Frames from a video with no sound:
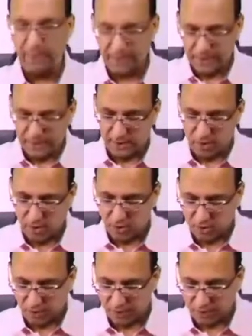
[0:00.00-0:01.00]
That is
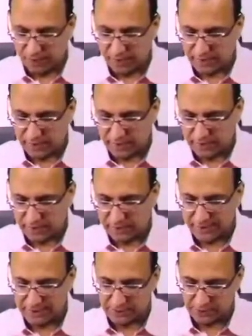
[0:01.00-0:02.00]
loss of taste
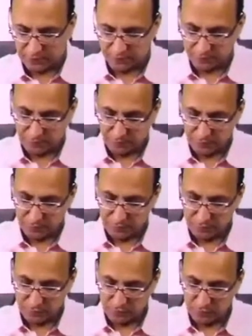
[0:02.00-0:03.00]
sensation
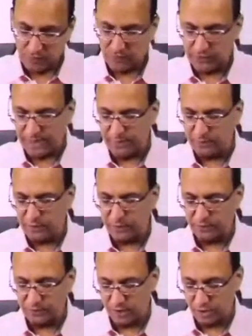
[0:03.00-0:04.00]
from the same side
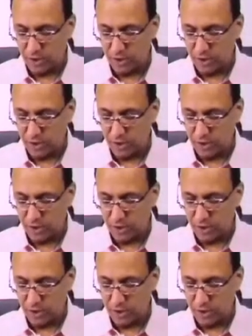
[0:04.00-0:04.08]
of tongue.